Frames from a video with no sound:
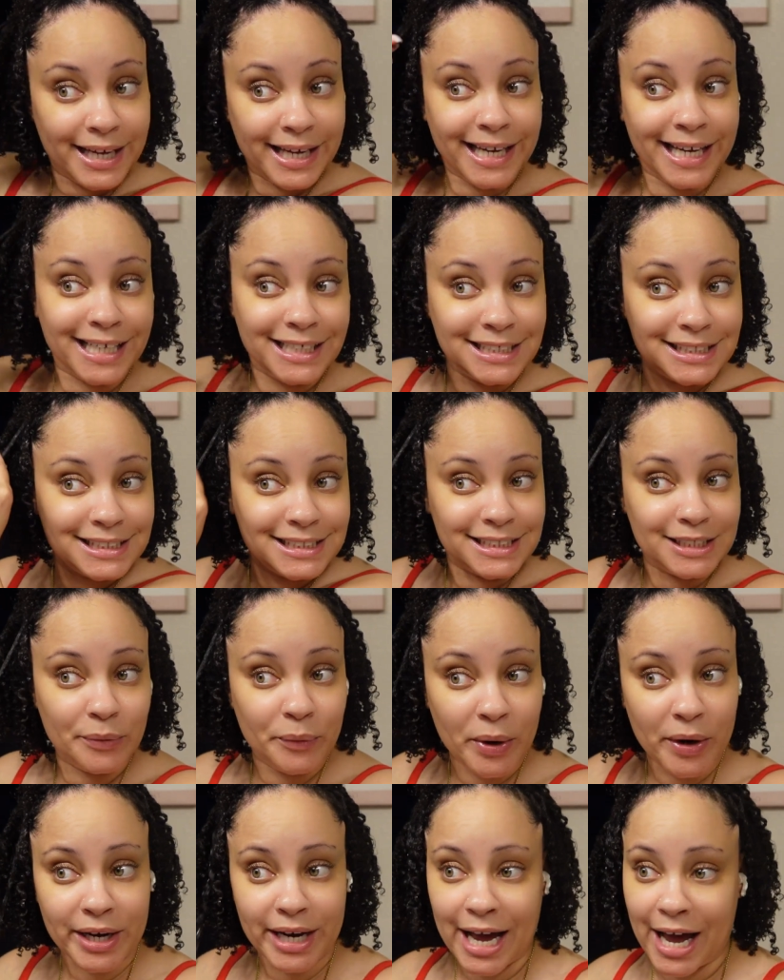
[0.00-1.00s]
It just didn't
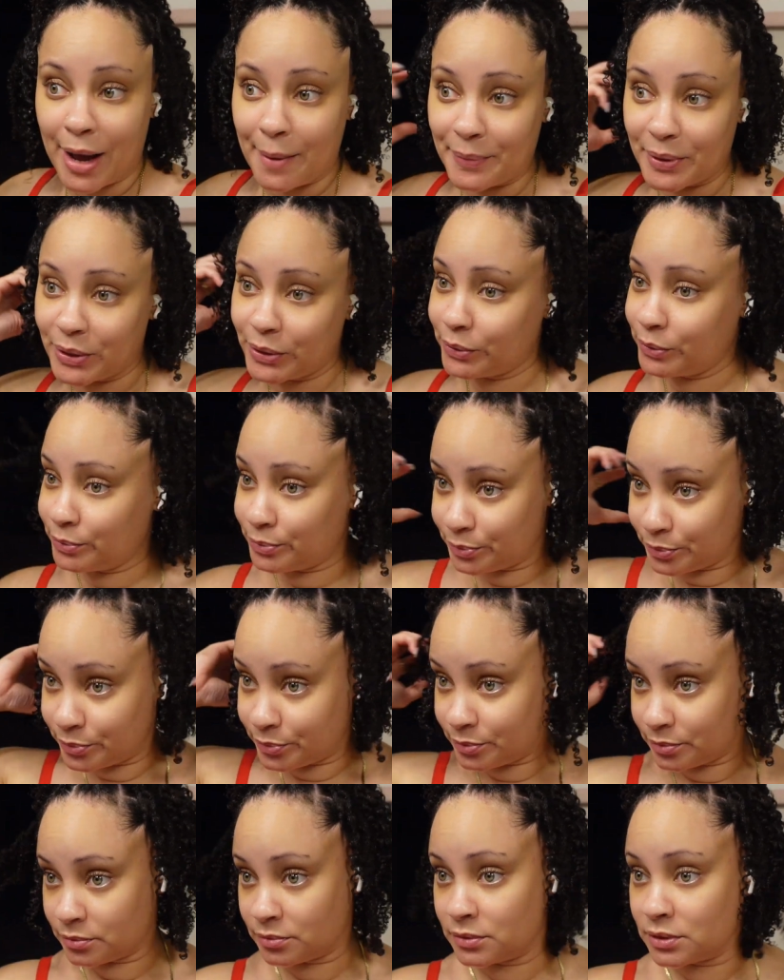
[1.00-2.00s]
work out though.
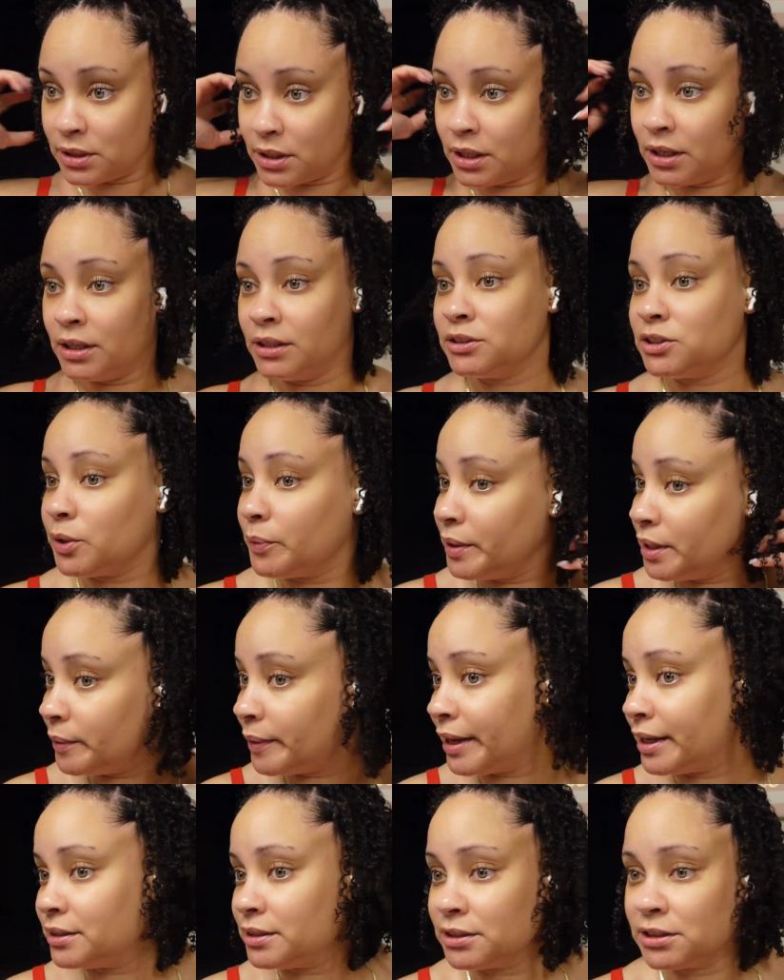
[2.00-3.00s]
So
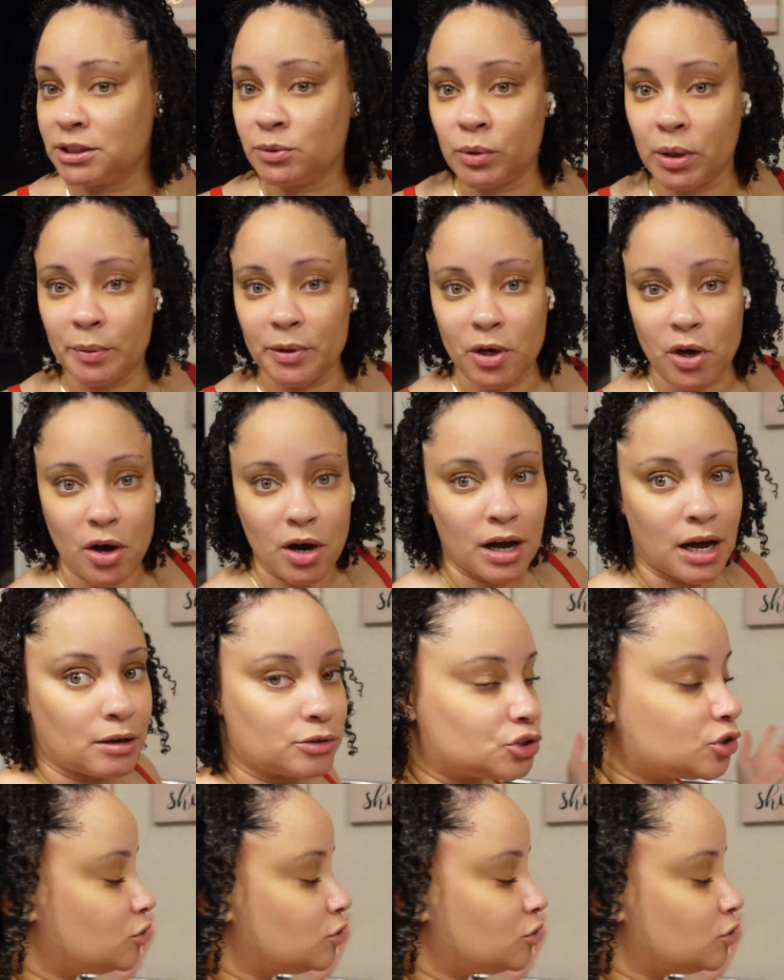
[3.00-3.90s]
anyway, this is where we are. I'll show